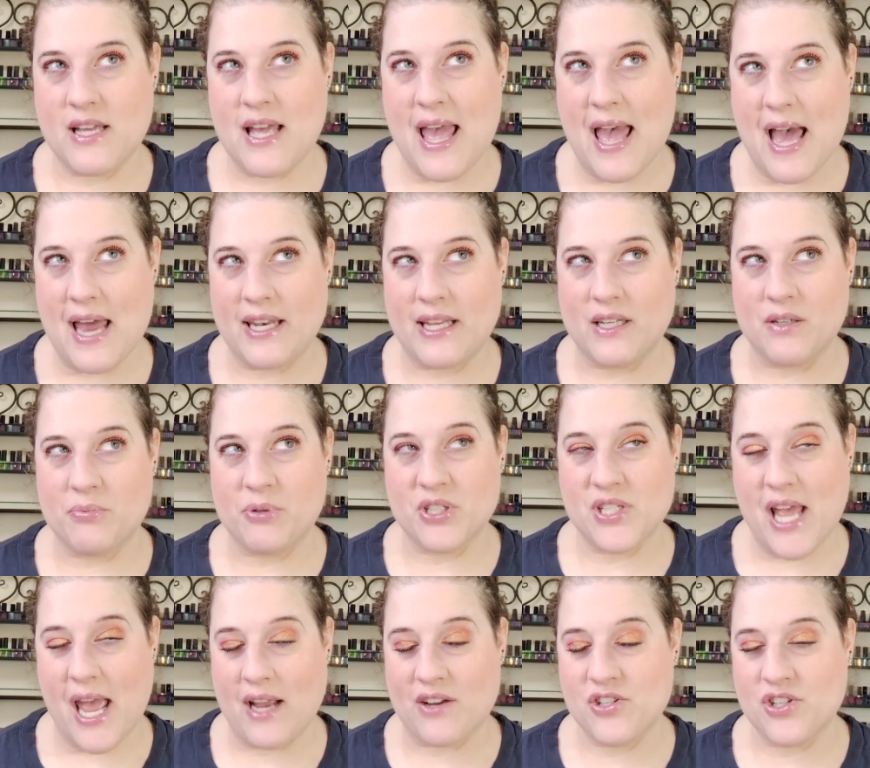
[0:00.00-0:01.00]
added
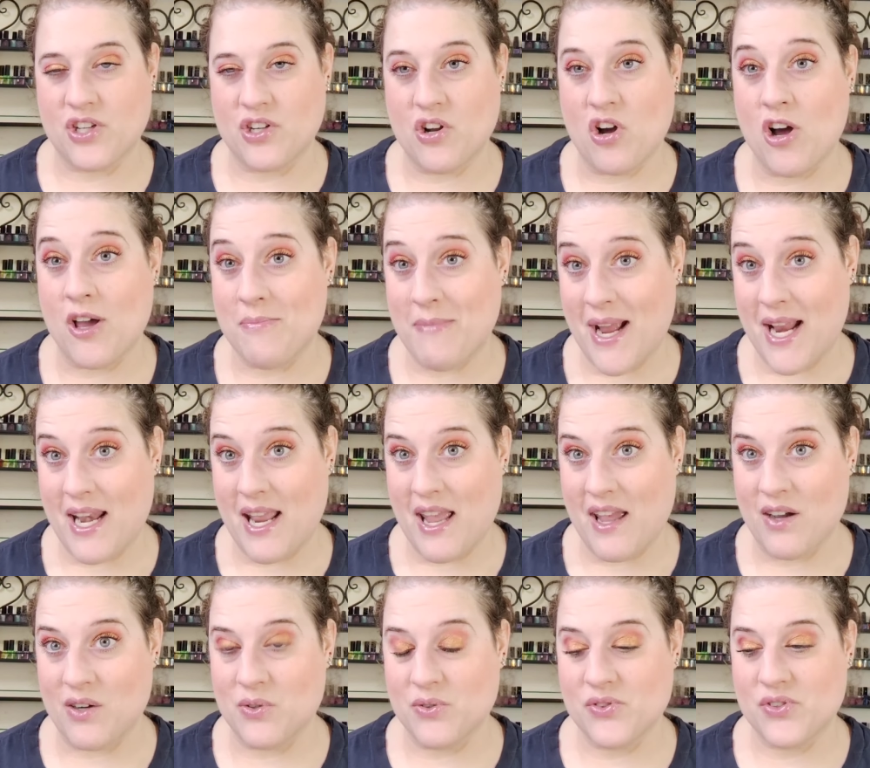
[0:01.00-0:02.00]
protection on my
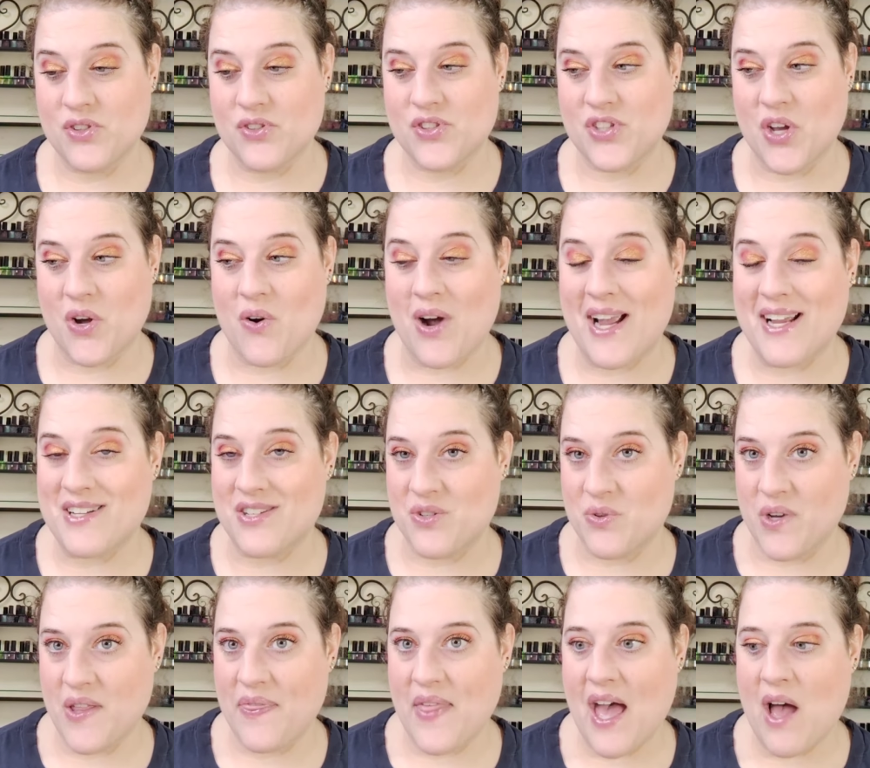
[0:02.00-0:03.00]
nails, so I
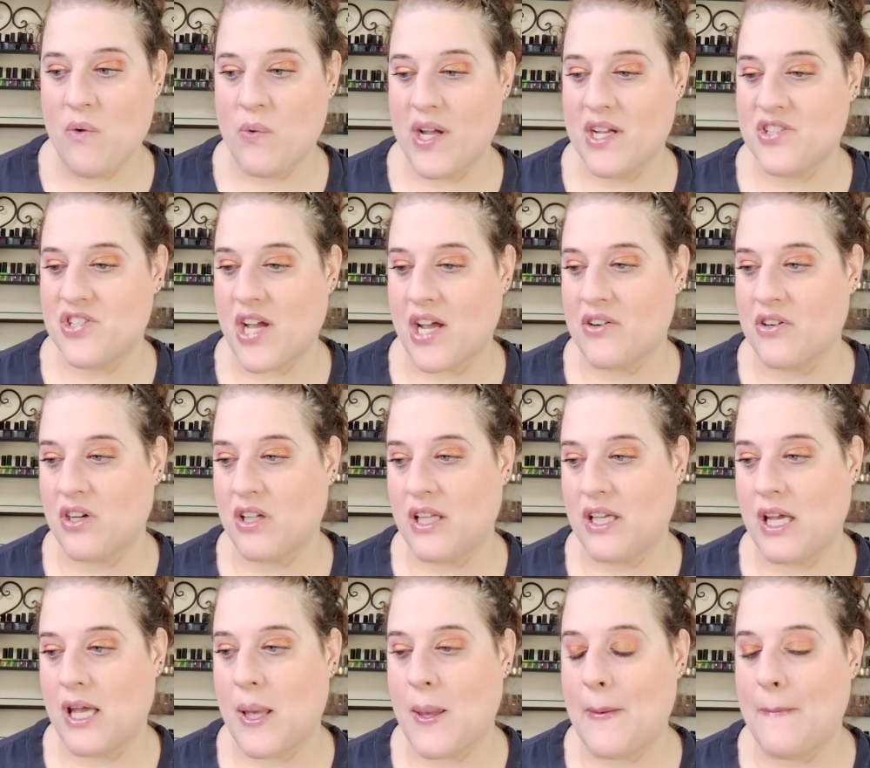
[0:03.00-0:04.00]
do it that way
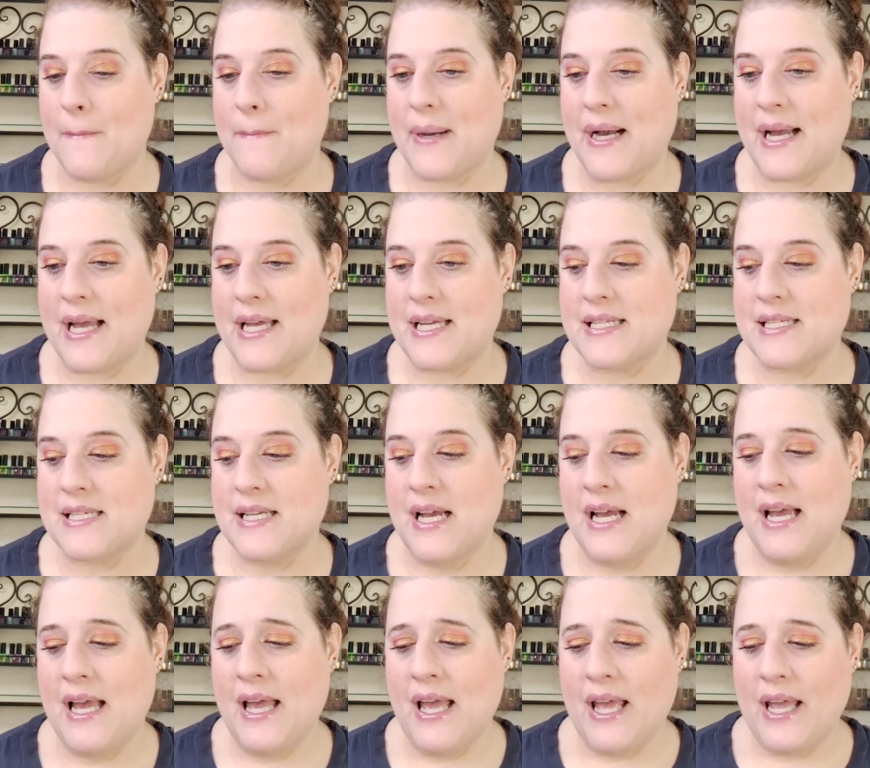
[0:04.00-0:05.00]
generally, but
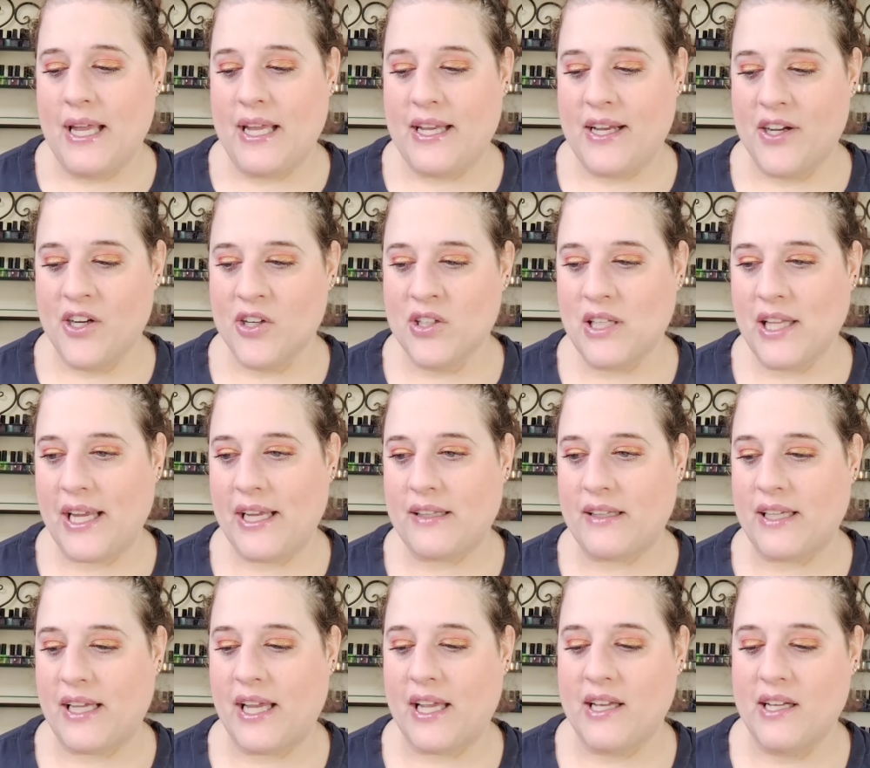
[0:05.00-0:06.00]
here
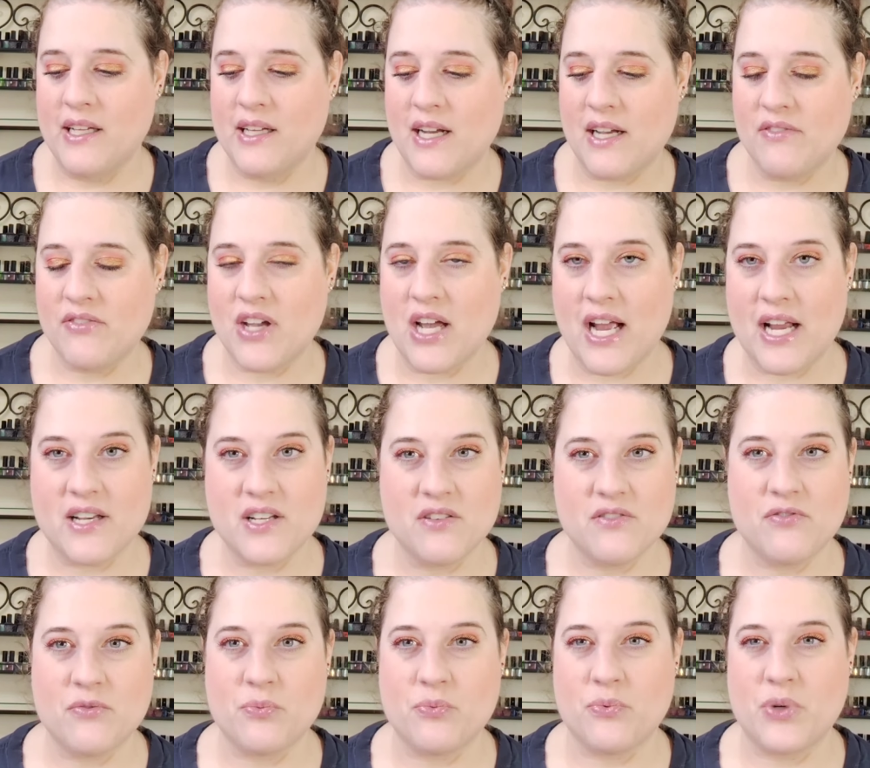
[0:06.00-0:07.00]
lately, I've kind
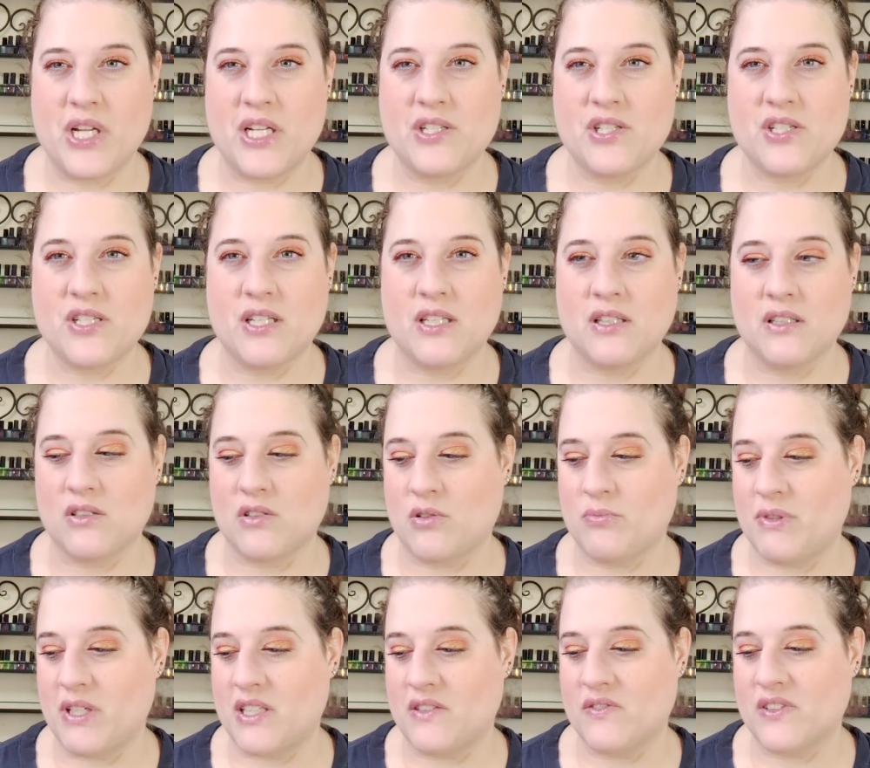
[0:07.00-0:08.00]
of reached a little
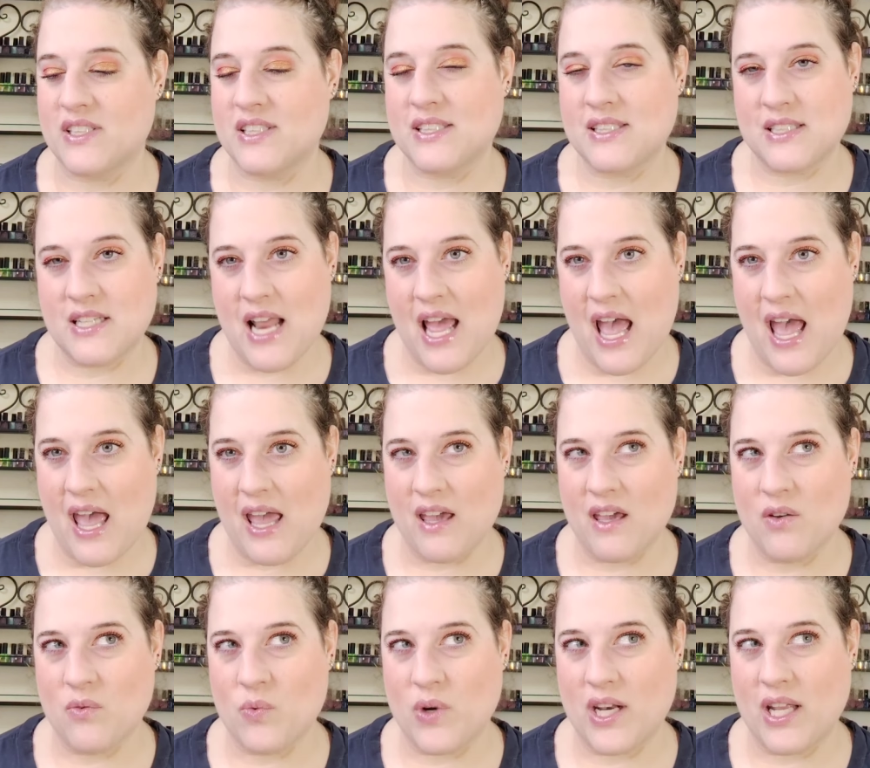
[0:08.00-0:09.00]
bit of a
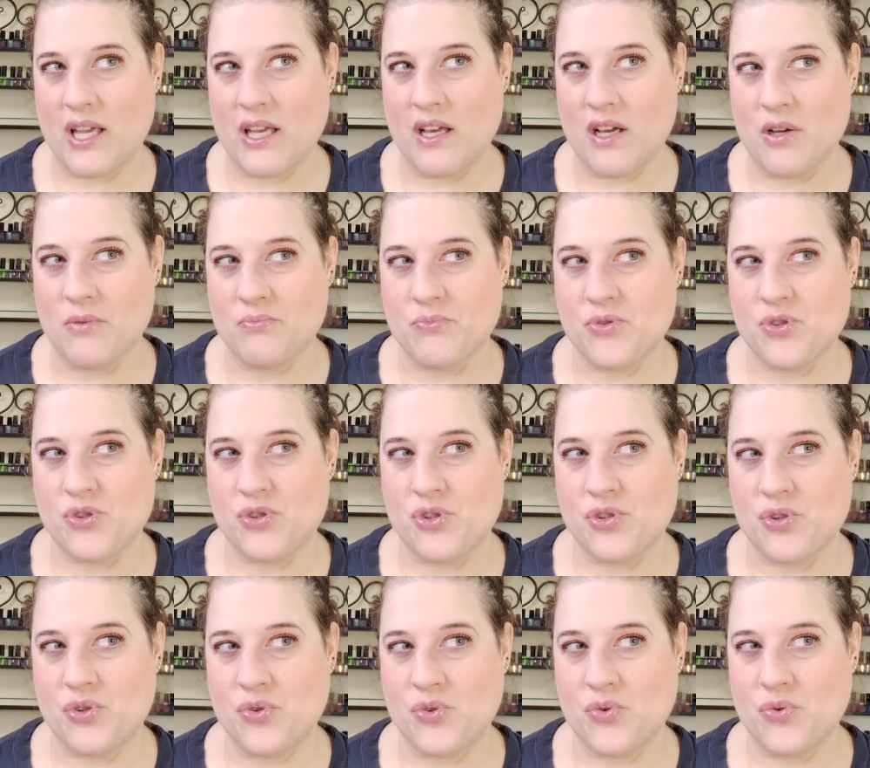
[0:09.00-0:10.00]
snag when it comes
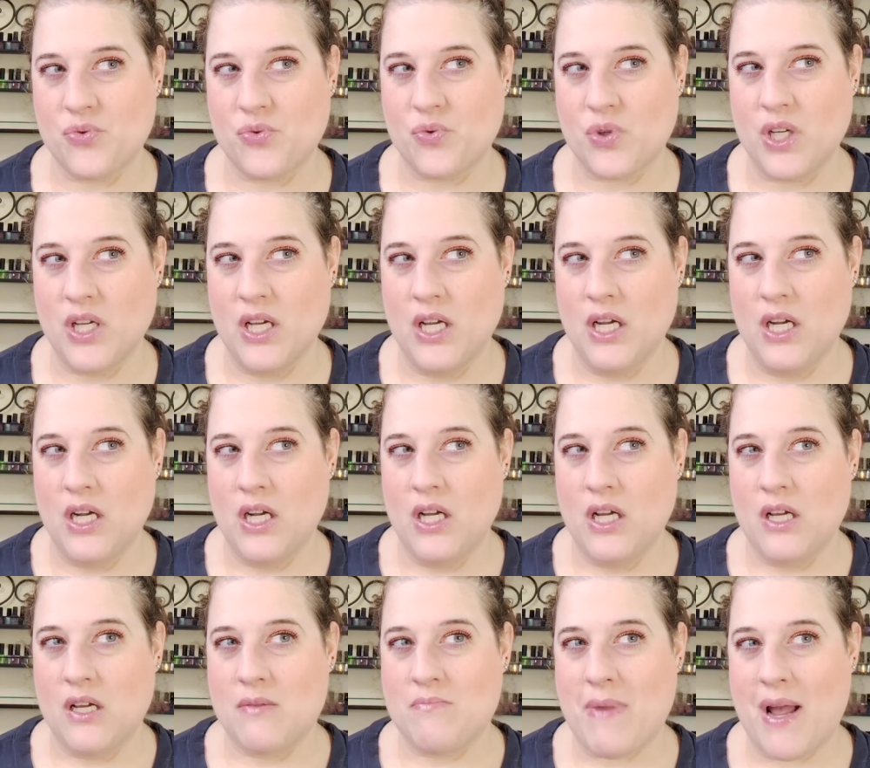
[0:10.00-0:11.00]
to
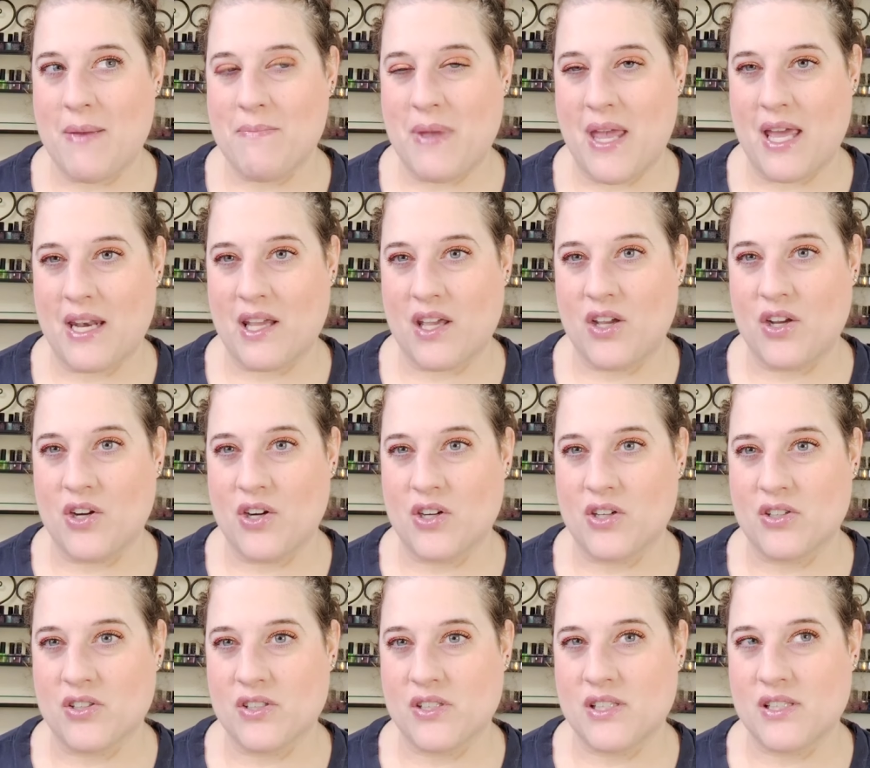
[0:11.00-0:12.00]
my
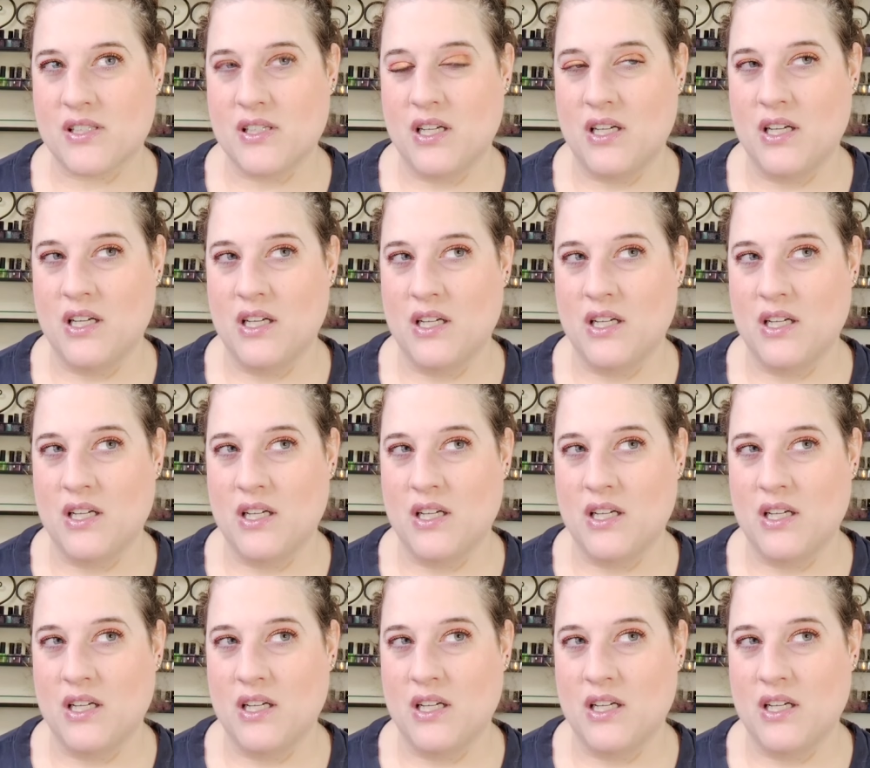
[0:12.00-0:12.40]
manicures